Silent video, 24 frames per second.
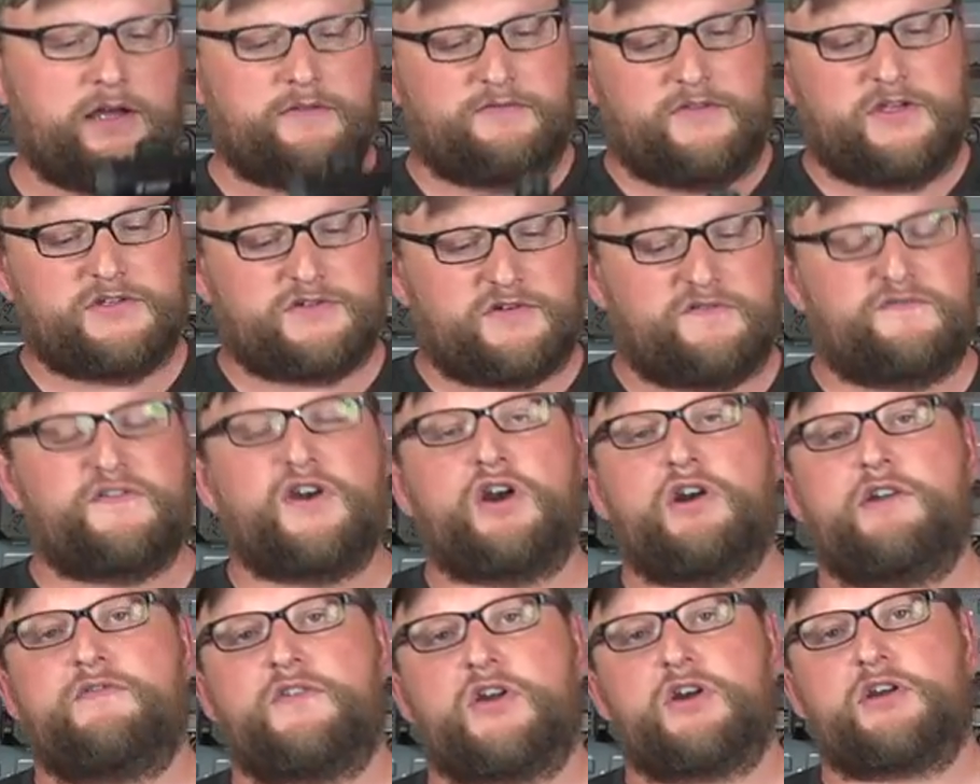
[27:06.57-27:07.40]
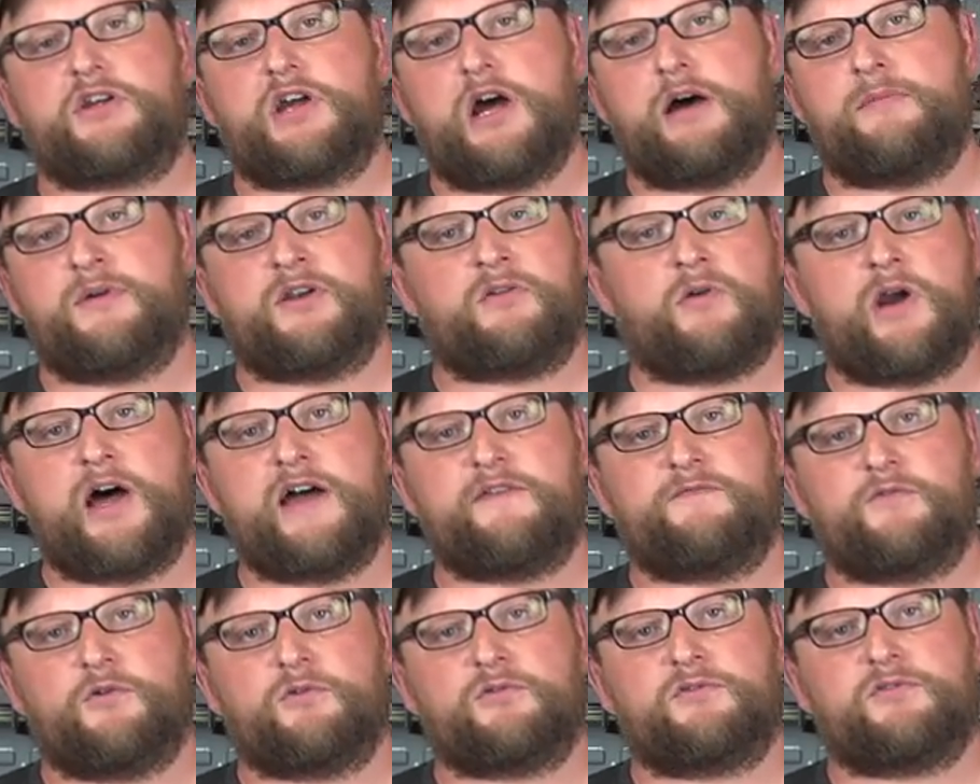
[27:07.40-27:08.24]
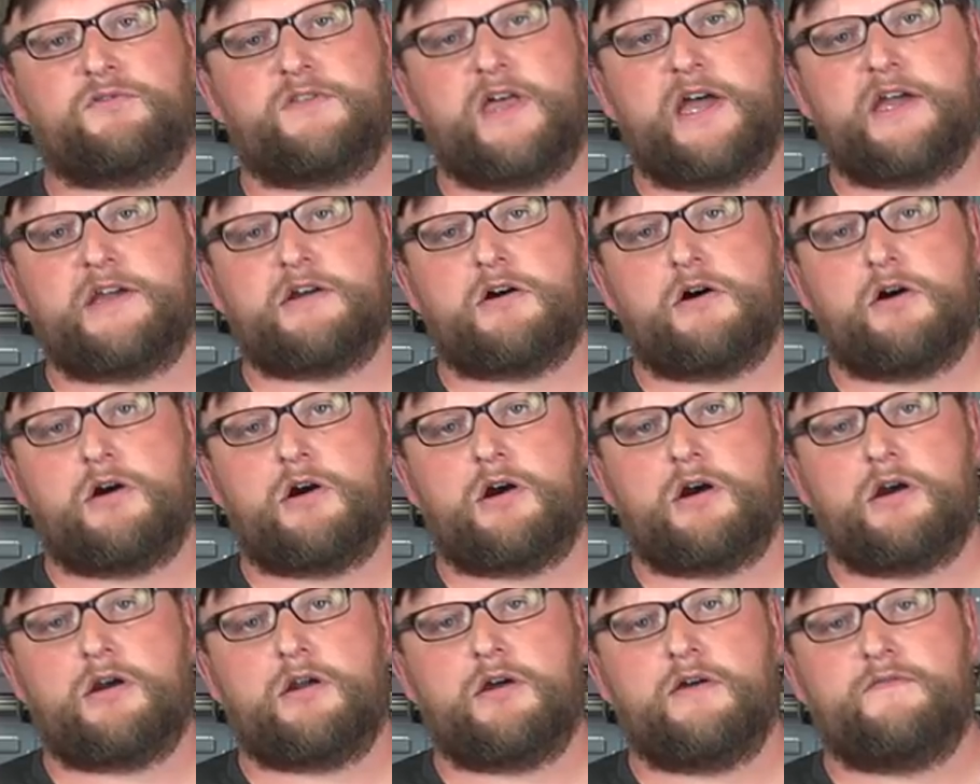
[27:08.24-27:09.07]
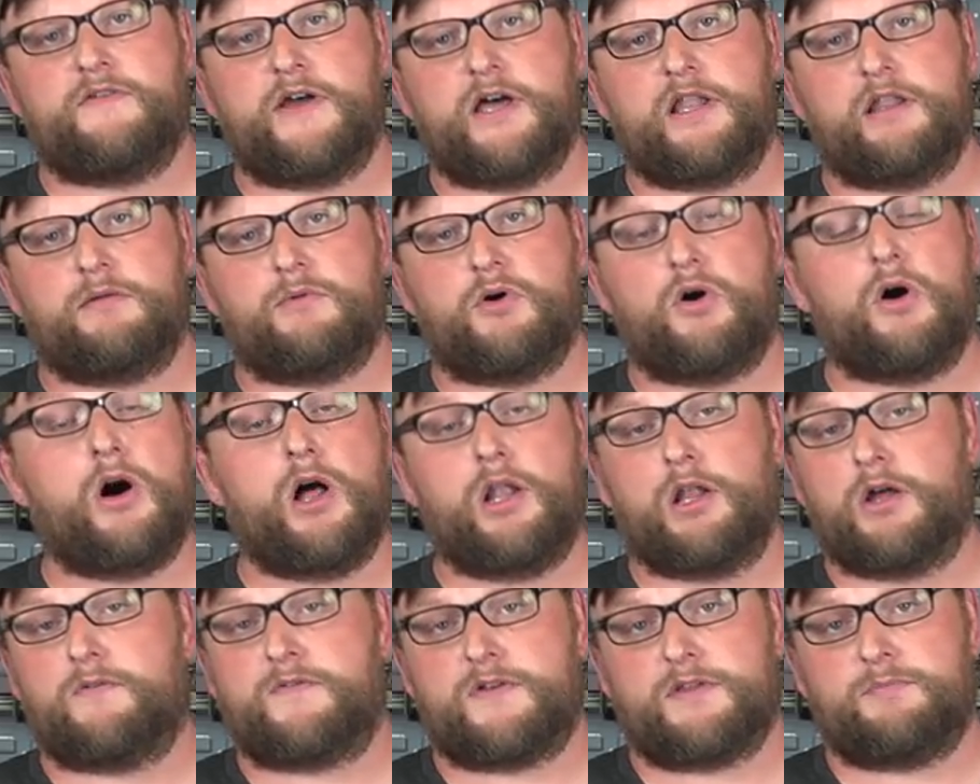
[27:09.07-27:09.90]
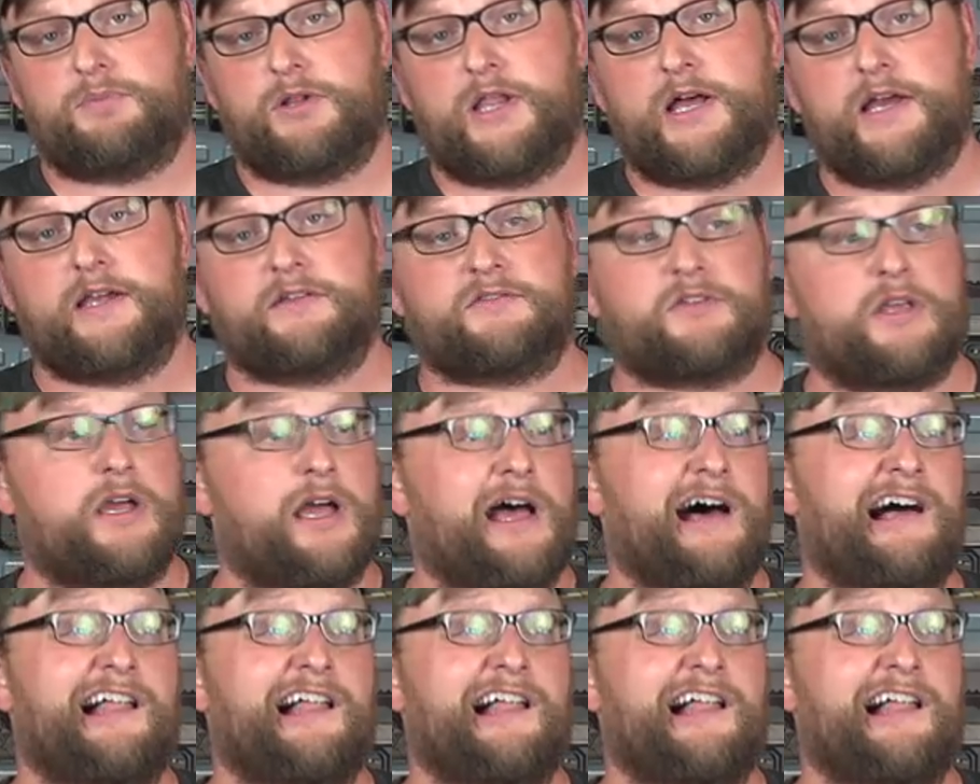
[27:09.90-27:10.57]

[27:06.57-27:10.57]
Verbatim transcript: These are very, very common rifles. They are available all over the place.